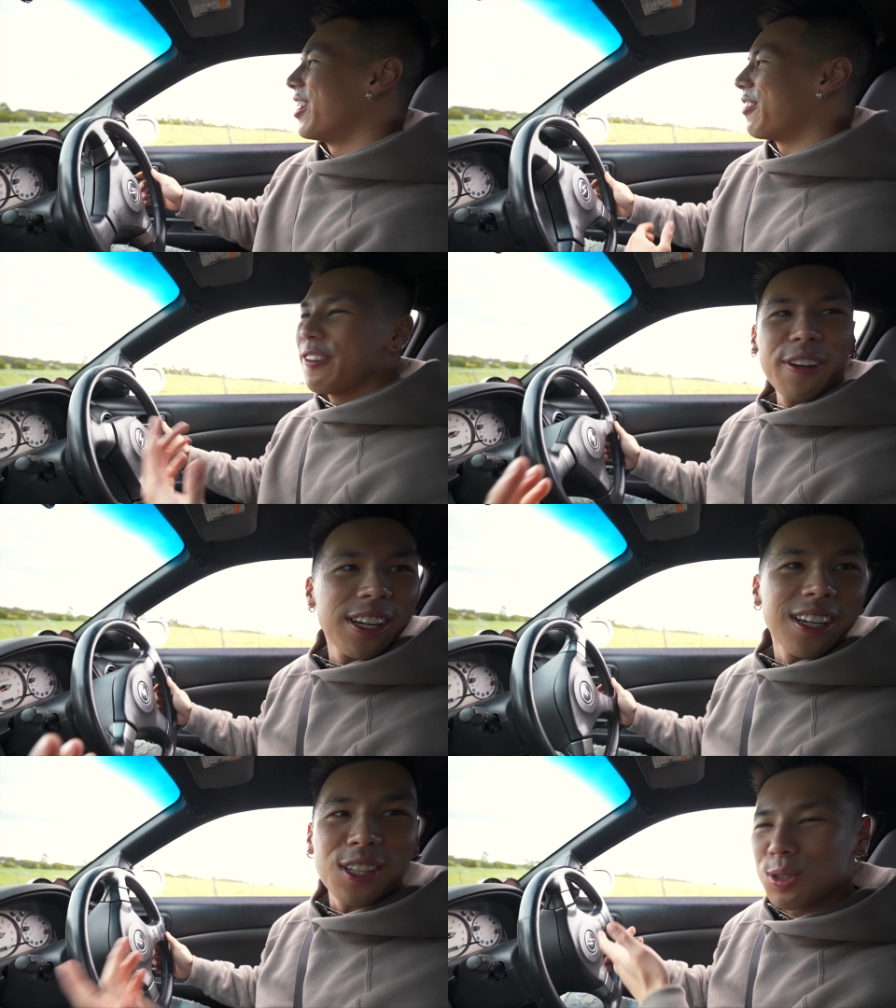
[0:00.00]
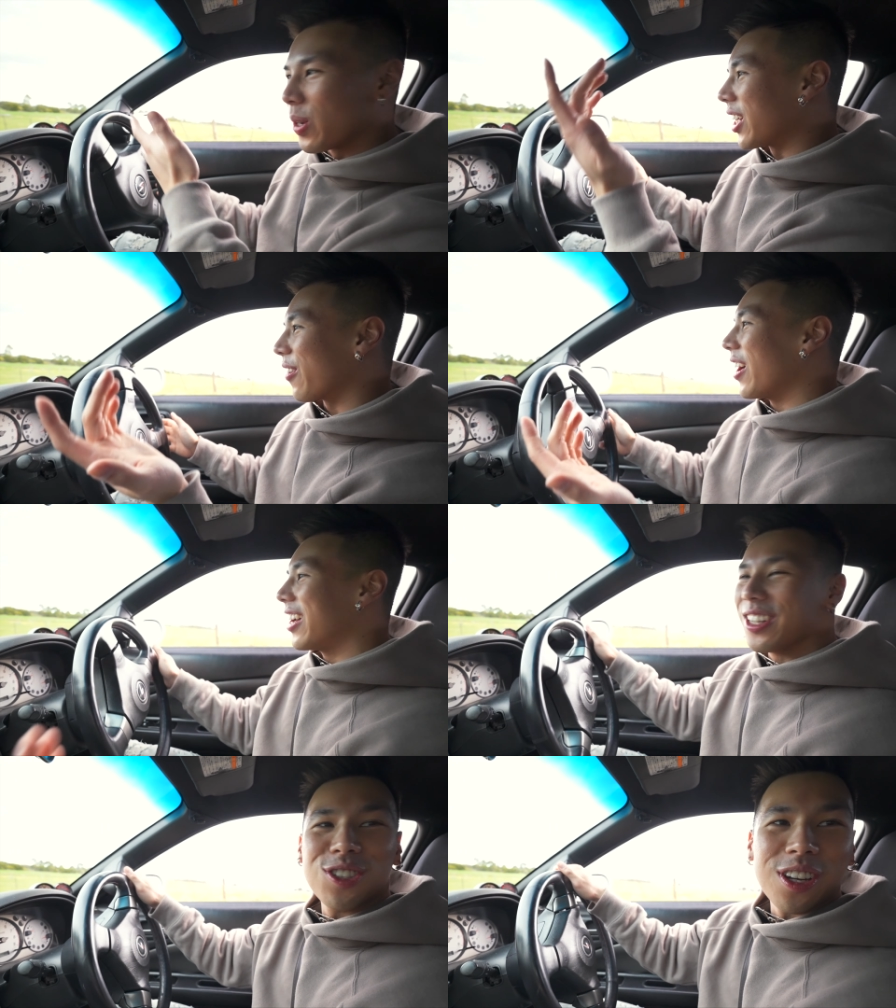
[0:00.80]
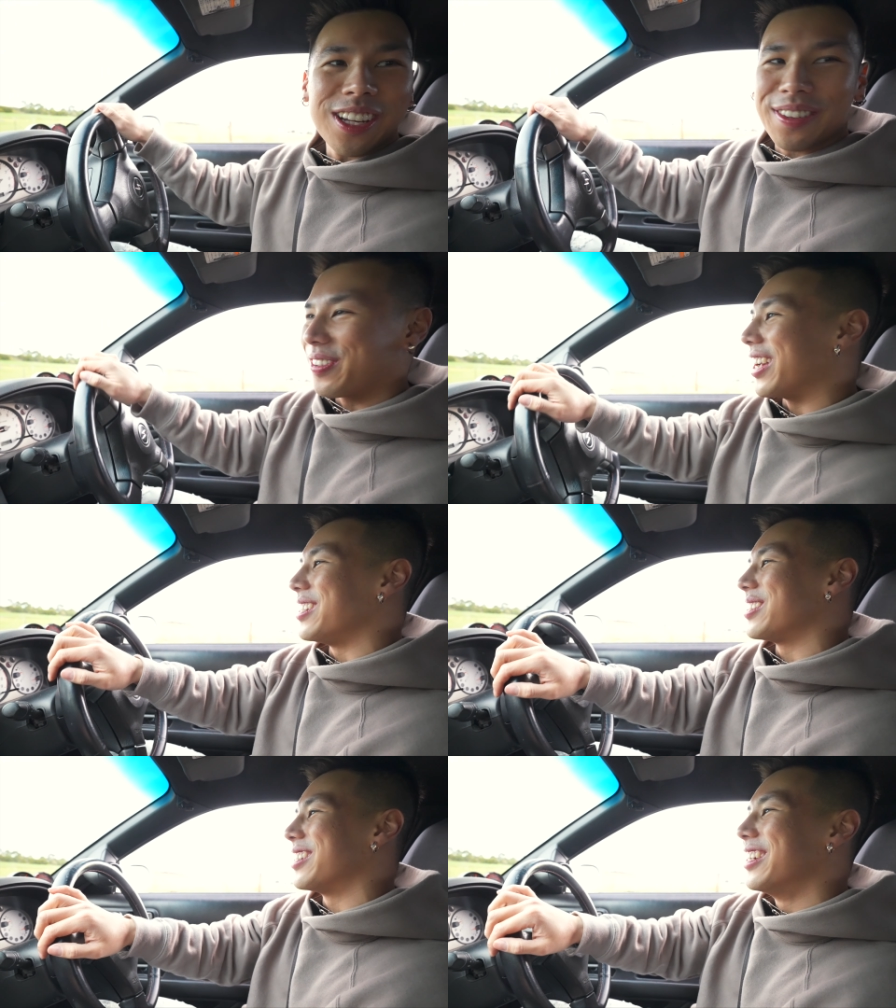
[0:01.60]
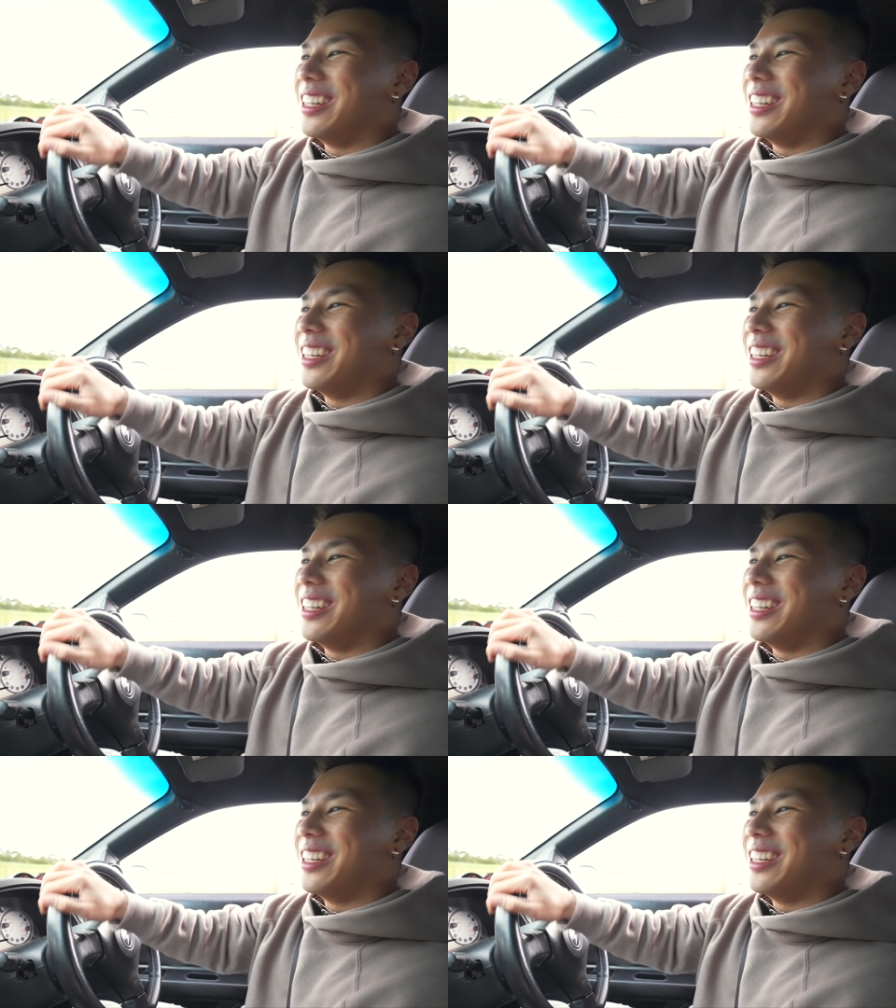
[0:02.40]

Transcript: feel free to swing it around and show your face.